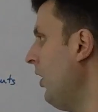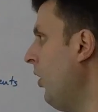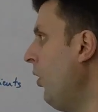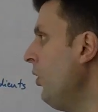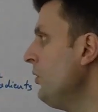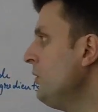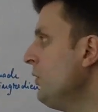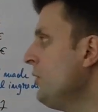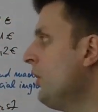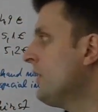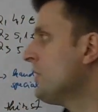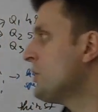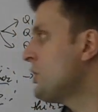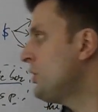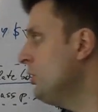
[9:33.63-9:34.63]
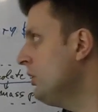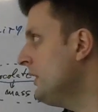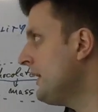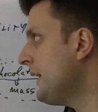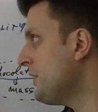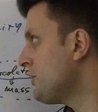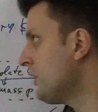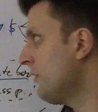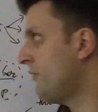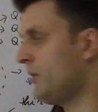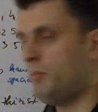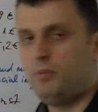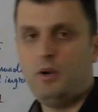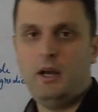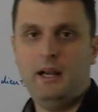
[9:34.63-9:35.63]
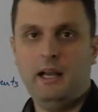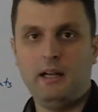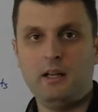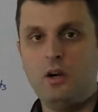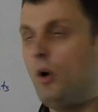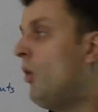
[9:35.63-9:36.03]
although you understood the nature of your product,